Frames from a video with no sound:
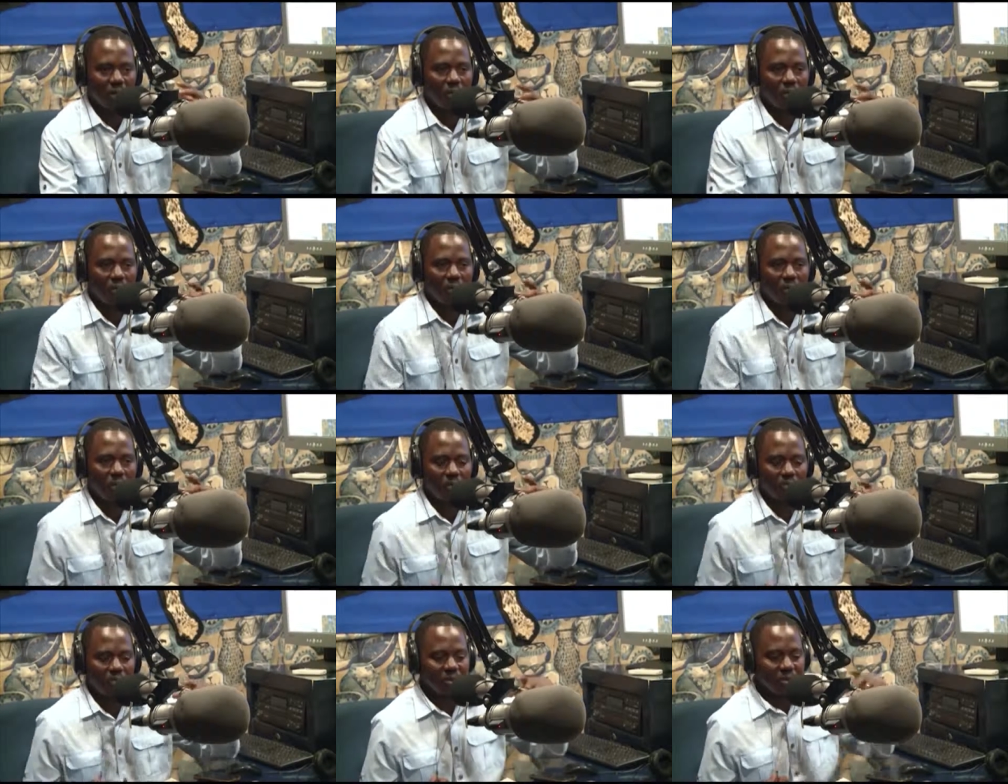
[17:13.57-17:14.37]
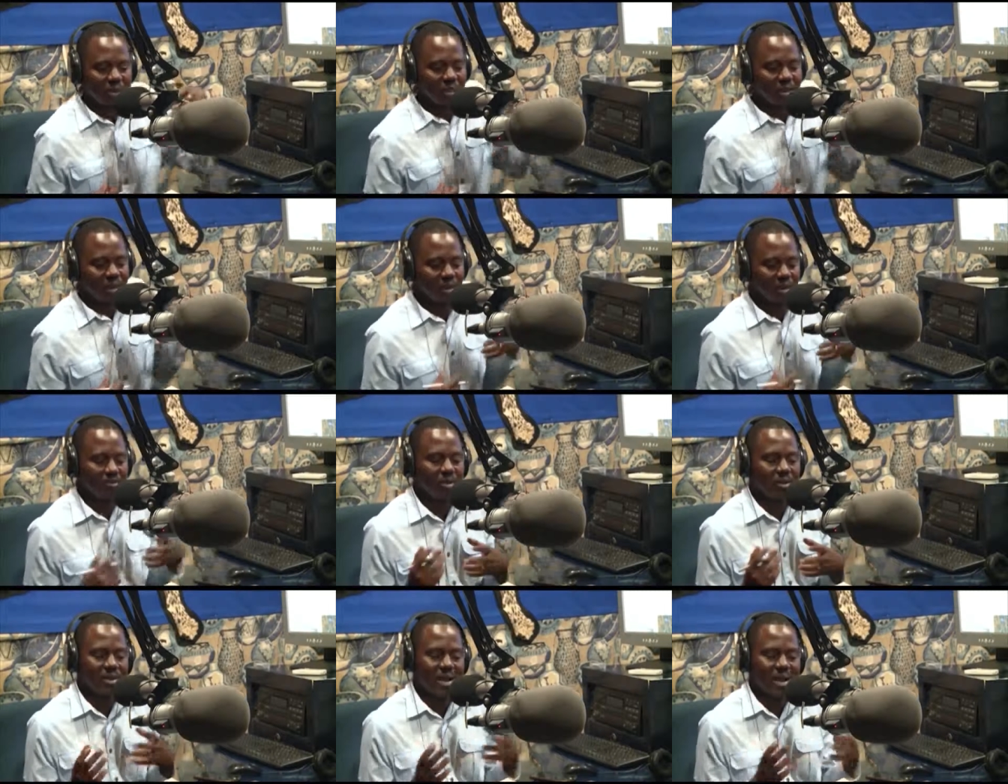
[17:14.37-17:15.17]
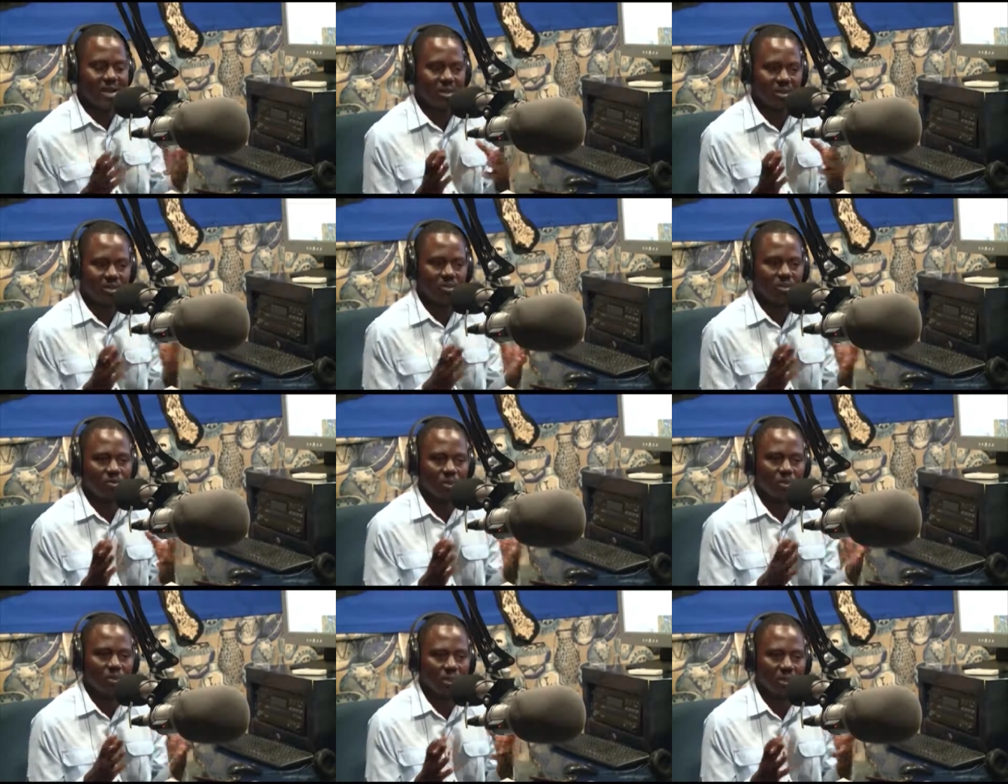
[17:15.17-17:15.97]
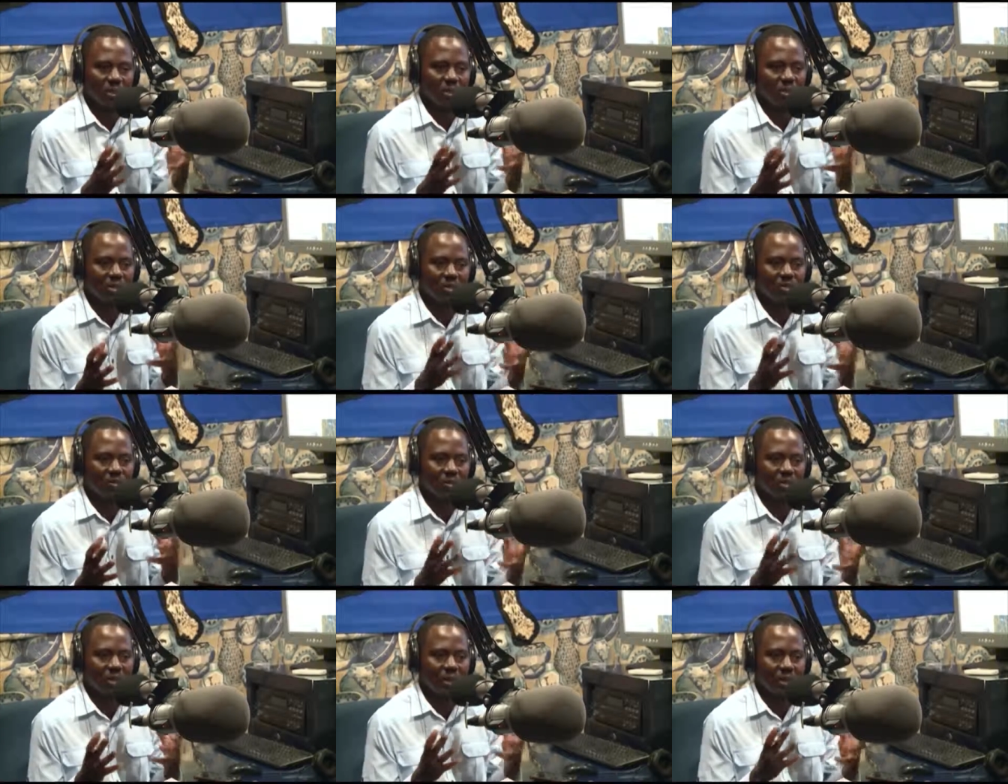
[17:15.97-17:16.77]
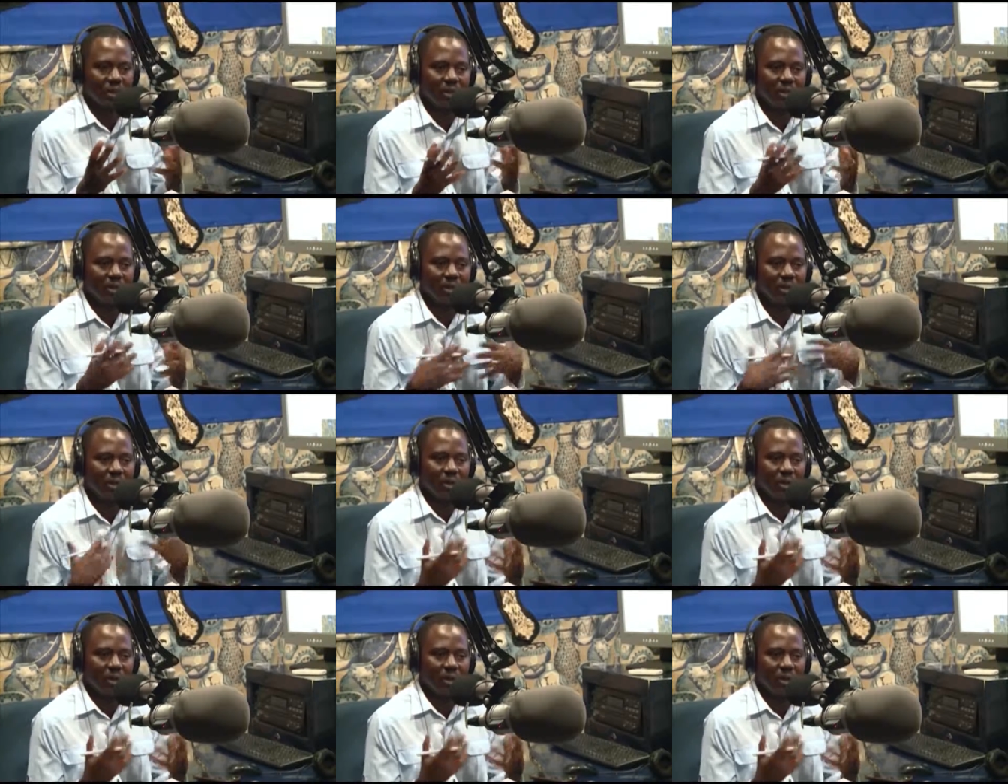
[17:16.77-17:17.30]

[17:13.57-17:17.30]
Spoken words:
What do you think can be done to make sure such issues are really